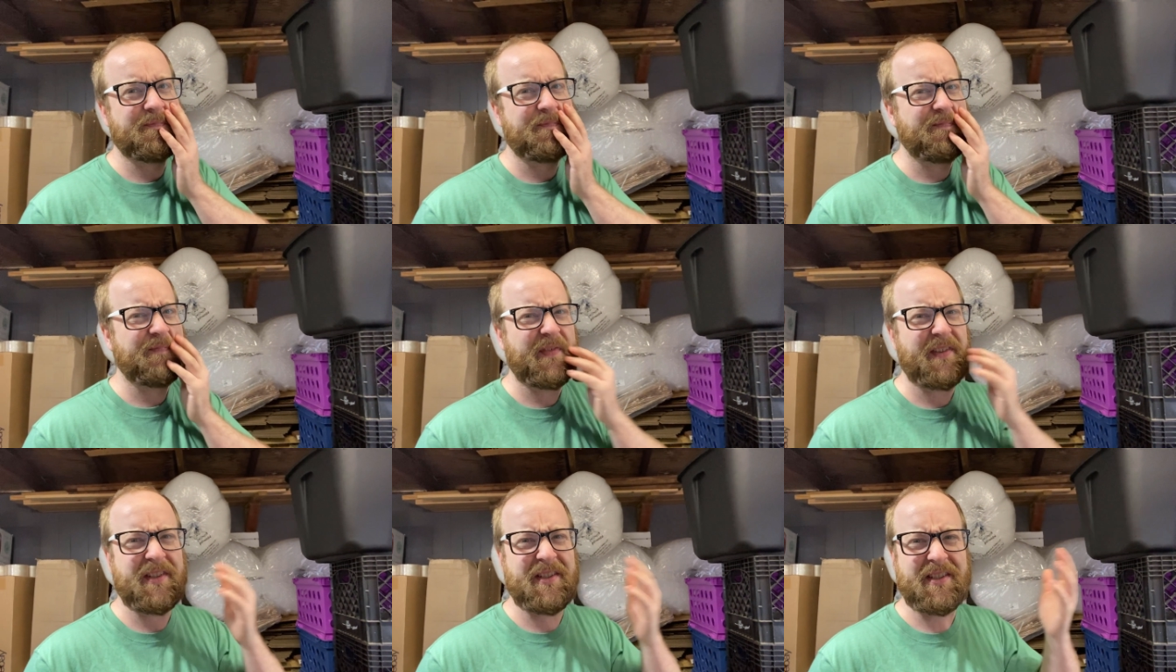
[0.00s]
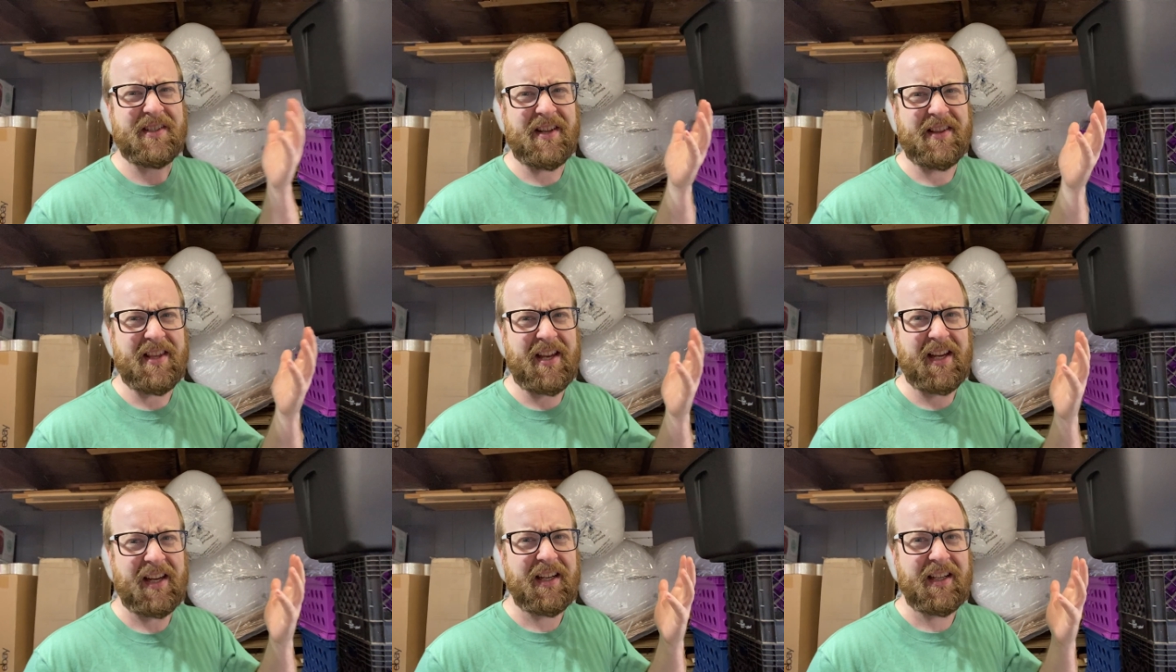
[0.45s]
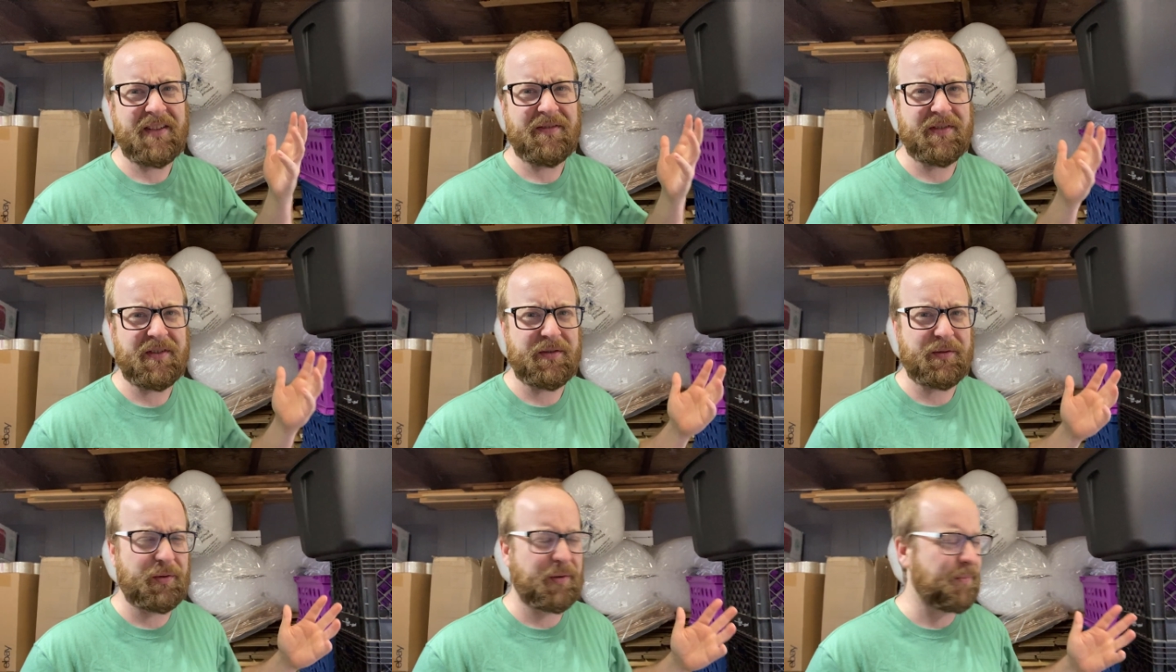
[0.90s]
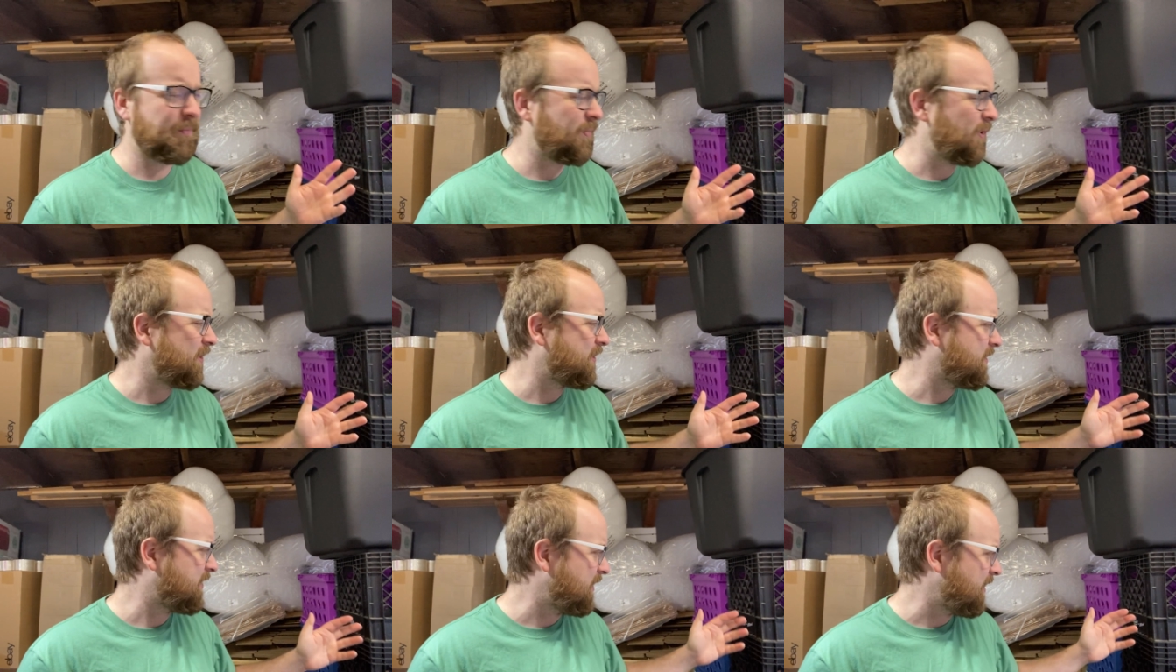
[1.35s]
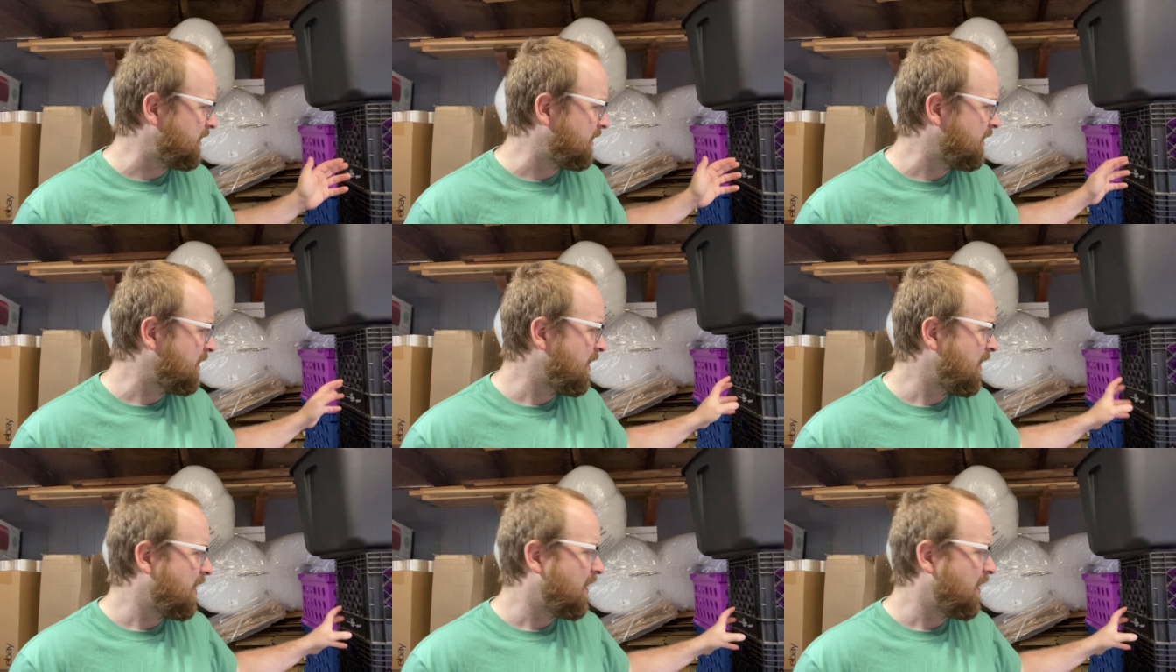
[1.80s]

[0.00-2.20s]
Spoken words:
They're just not that handy for storing books in.